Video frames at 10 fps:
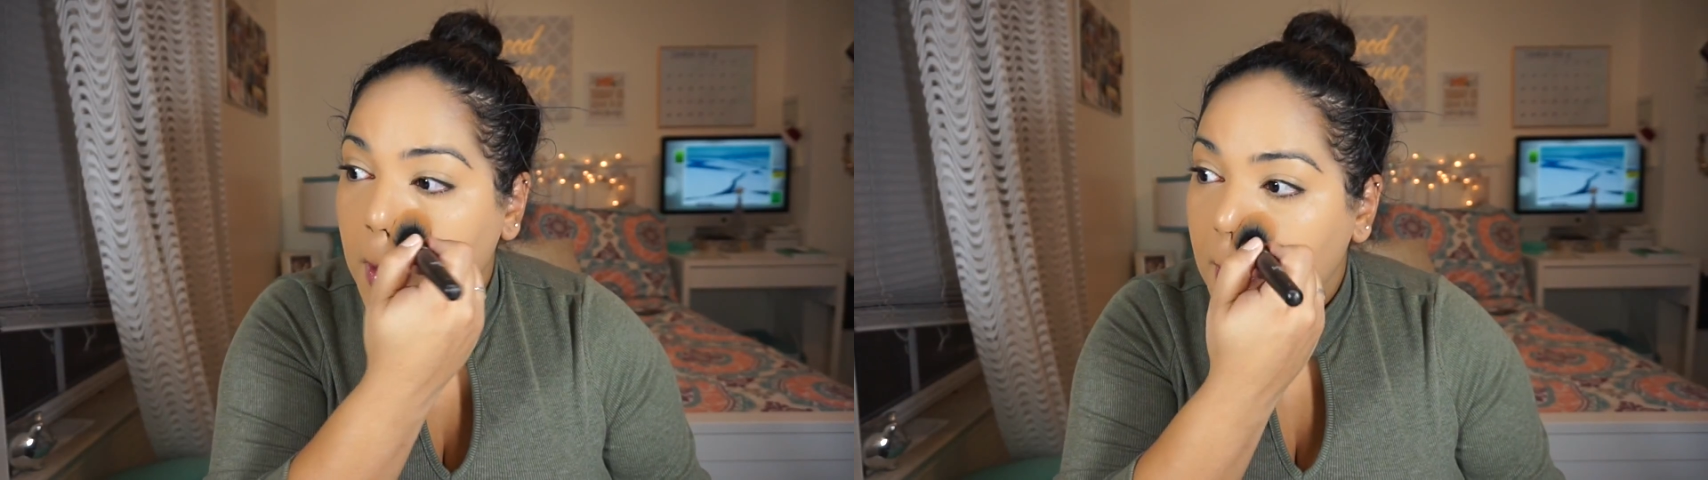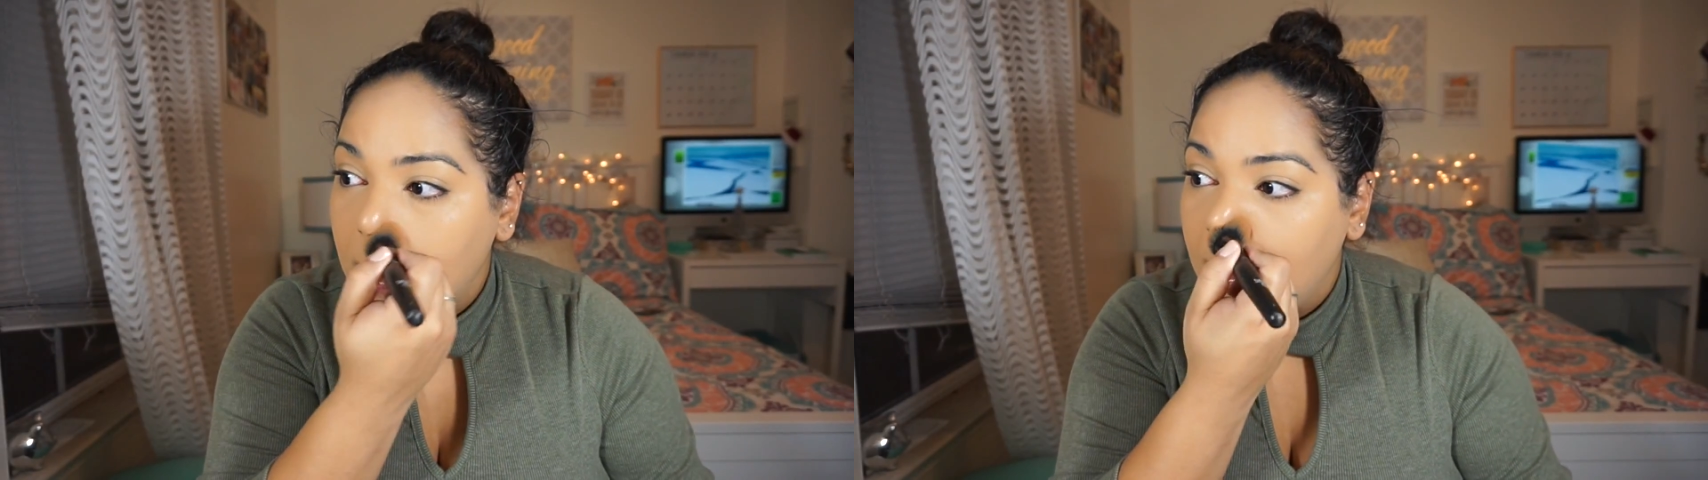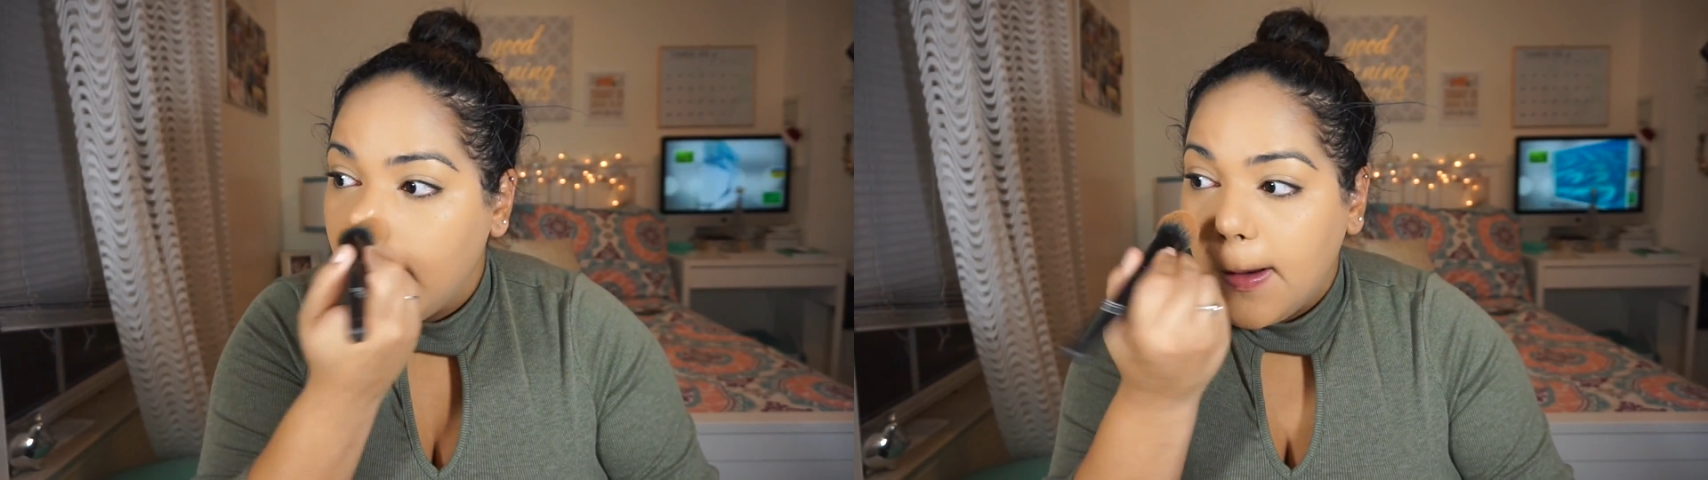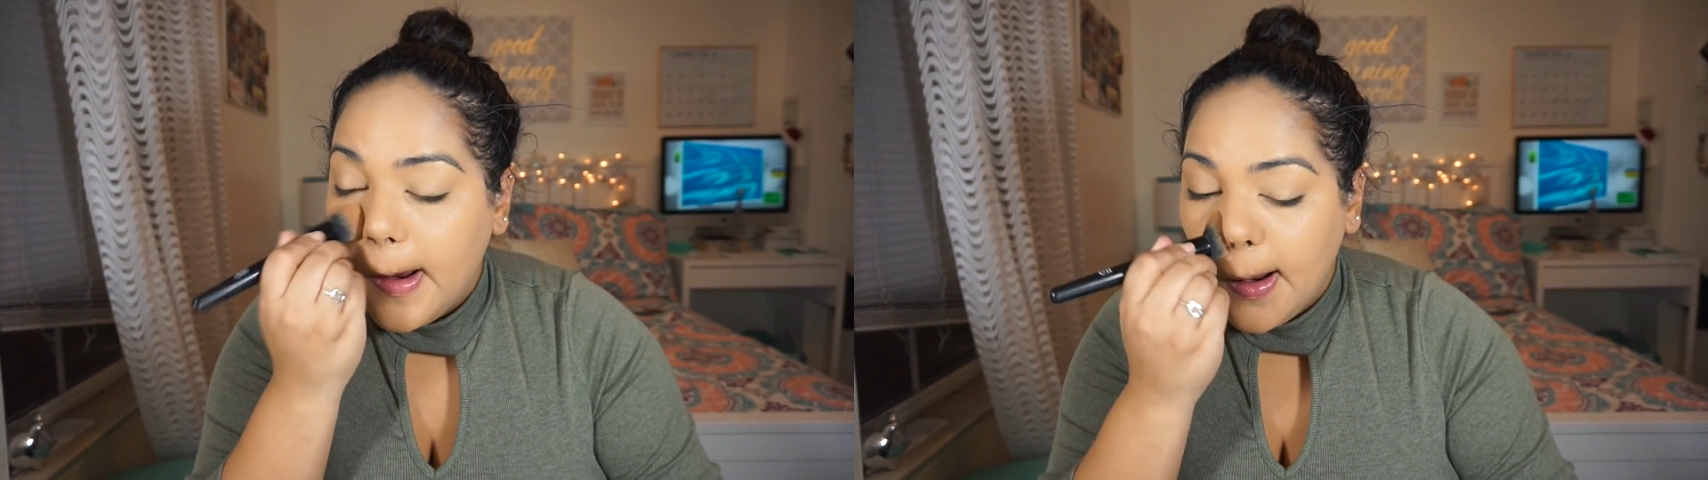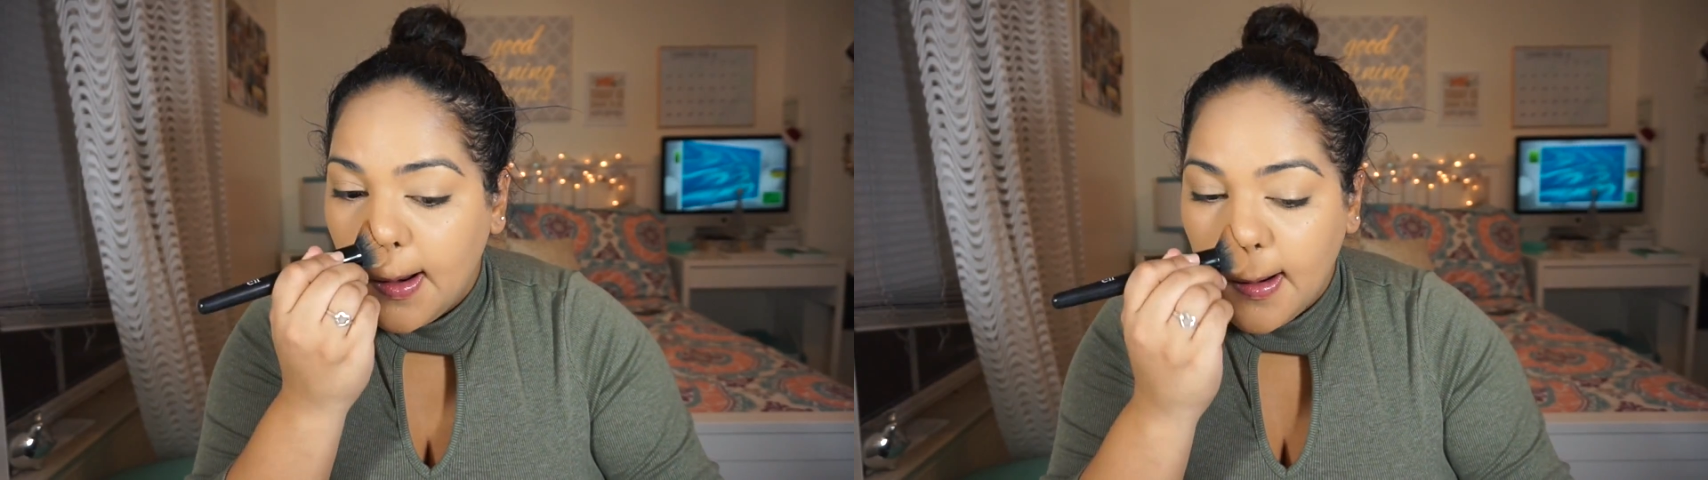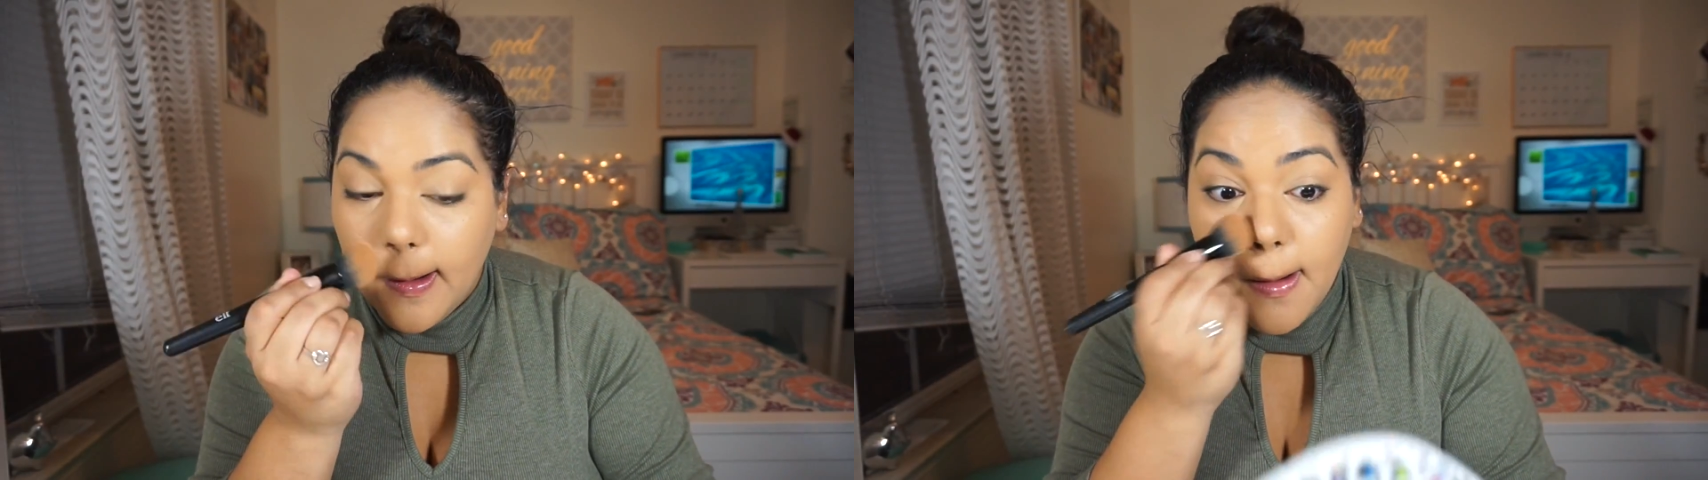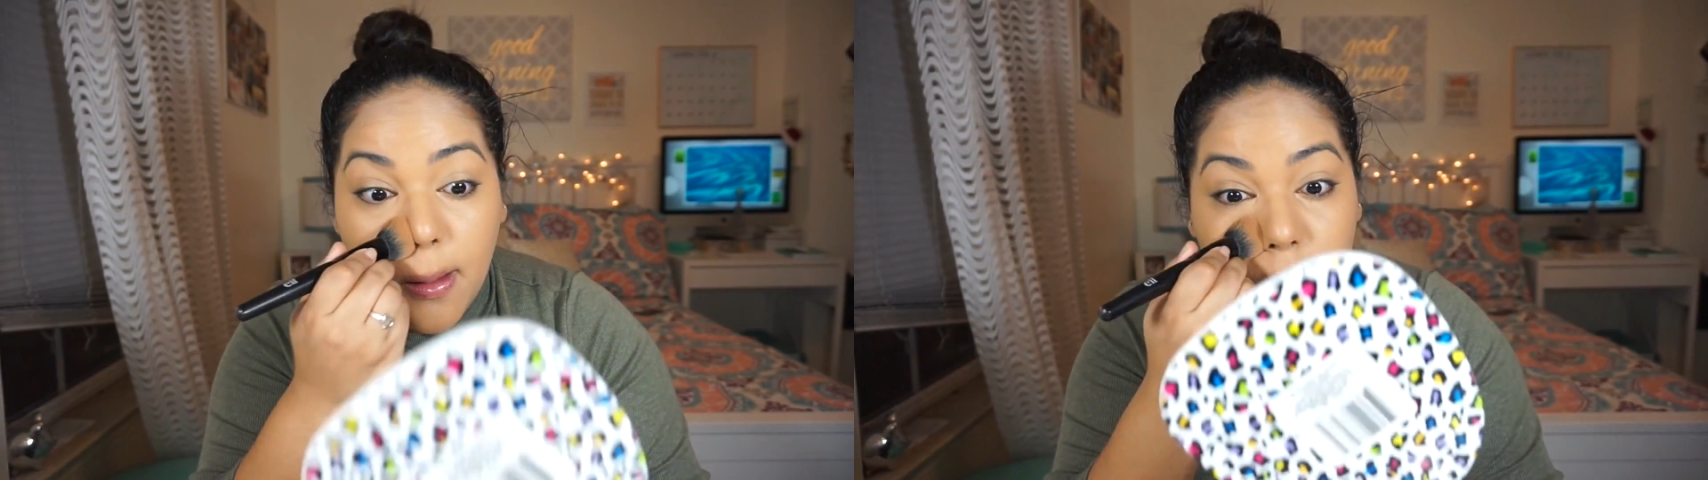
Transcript: So just making sure we're